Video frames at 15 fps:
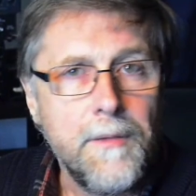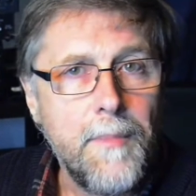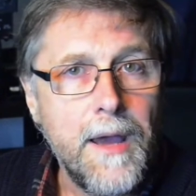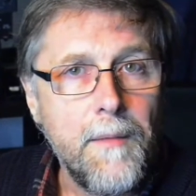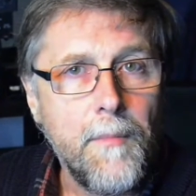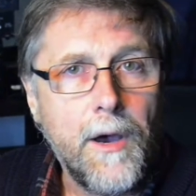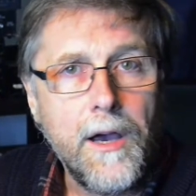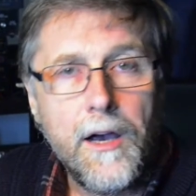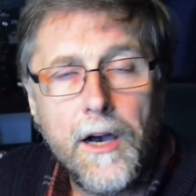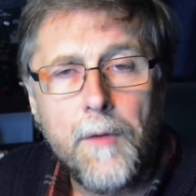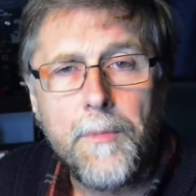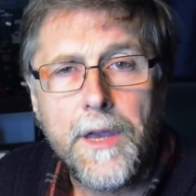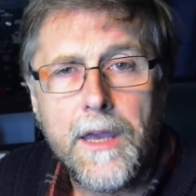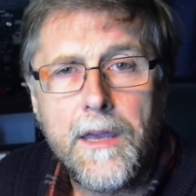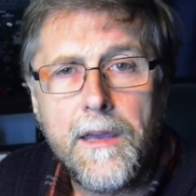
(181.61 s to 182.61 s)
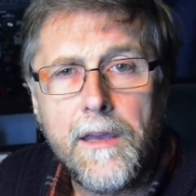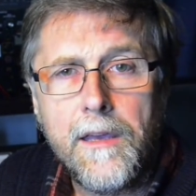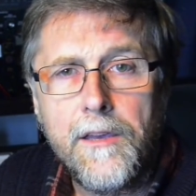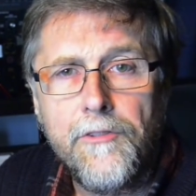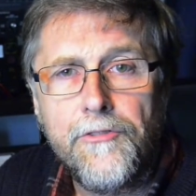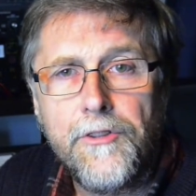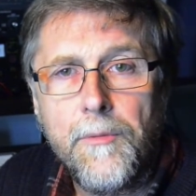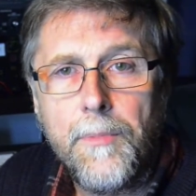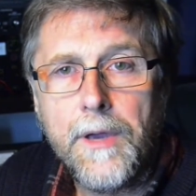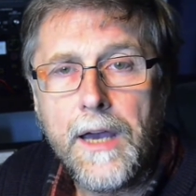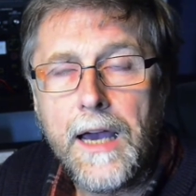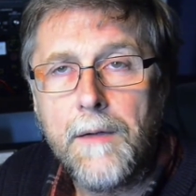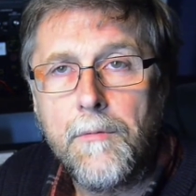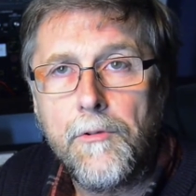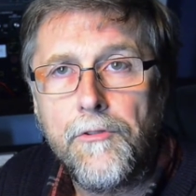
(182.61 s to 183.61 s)
about my hobby is to be
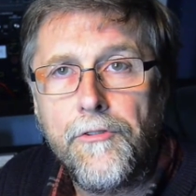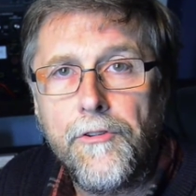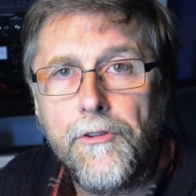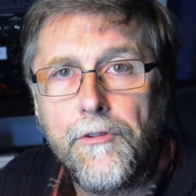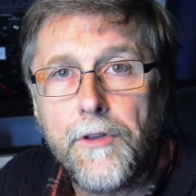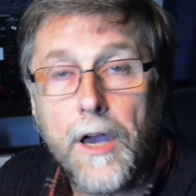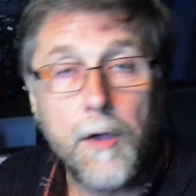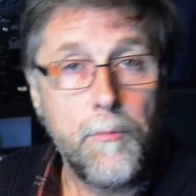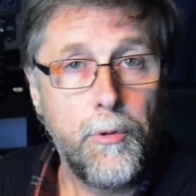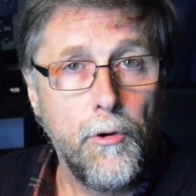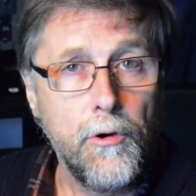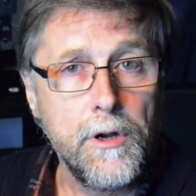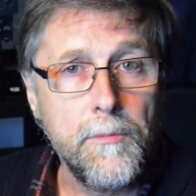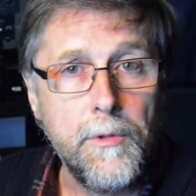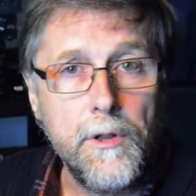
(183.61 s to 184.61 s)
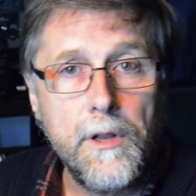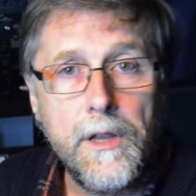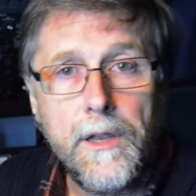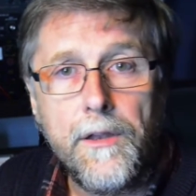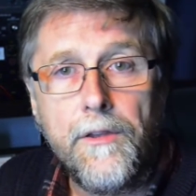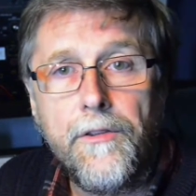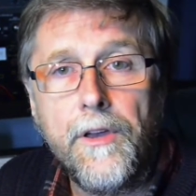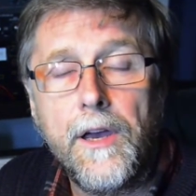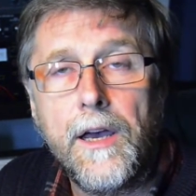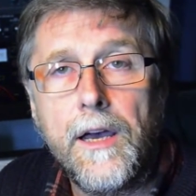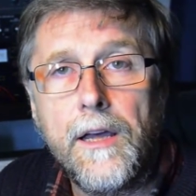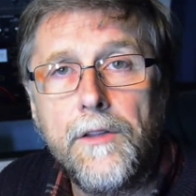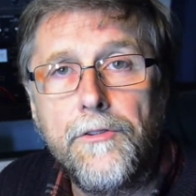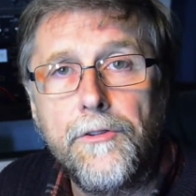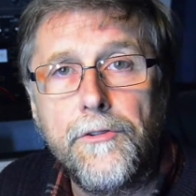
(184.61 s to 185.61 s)
able to go portable and
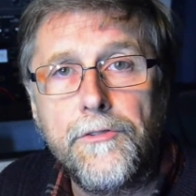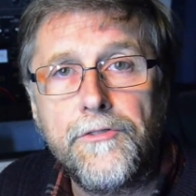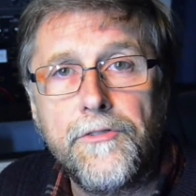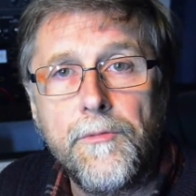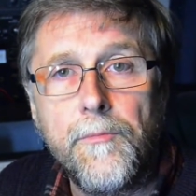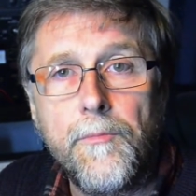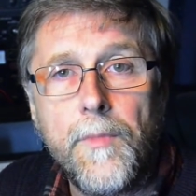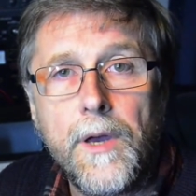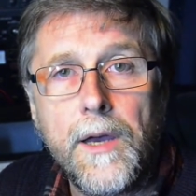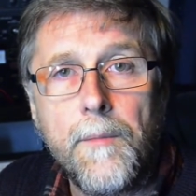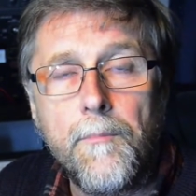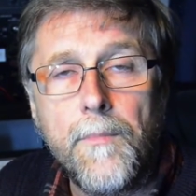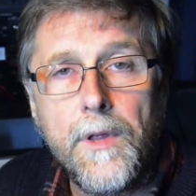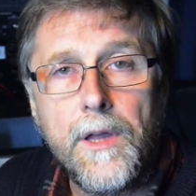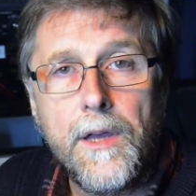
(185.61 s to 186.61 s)
uh, do some um,